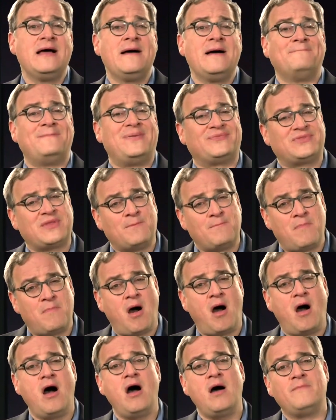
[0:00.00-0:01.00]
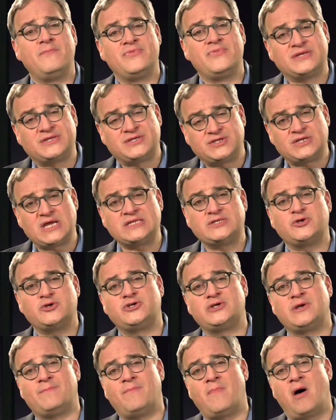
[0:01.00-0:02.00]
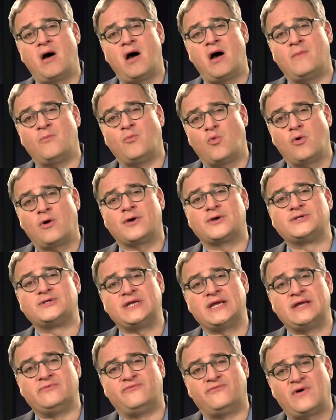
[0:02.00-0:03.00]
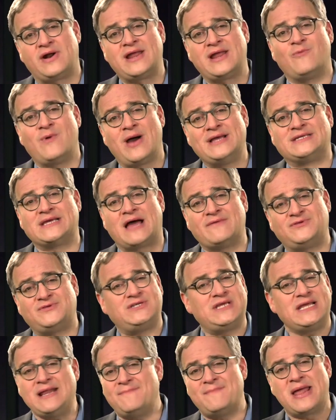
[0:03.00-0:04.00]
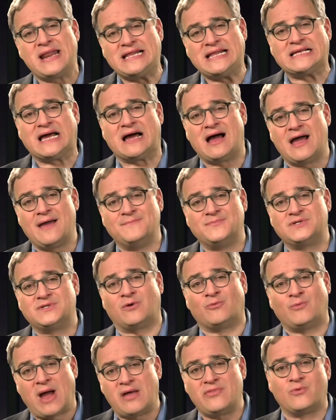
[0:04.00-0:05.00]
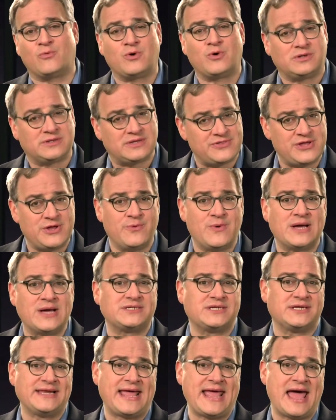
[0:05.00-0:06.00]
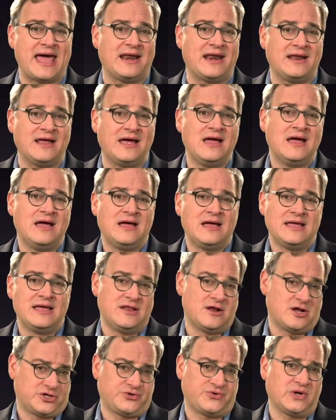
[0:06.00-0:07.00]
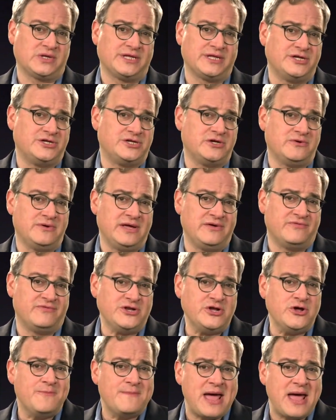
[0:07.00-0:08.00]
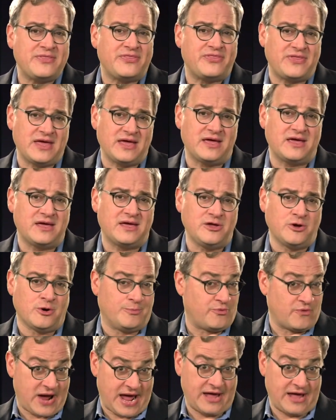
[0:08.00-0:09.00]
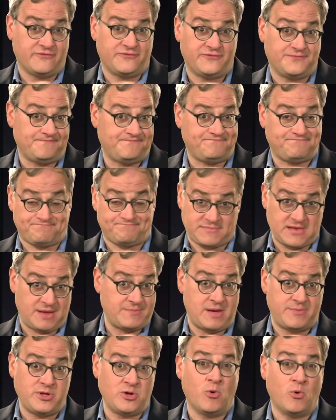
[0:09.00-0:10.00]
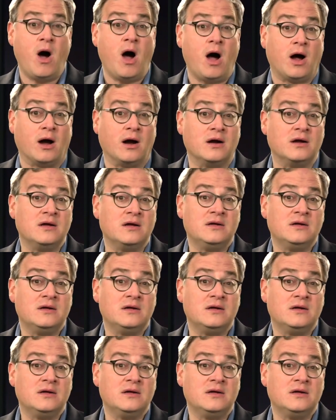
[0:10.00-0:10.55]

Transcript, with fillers: But the mob, the censorship mob, works in funny ways. I've seen it many times around the world, in the US and Canada, in Australia too even. You may think you're brave, and maybe you are.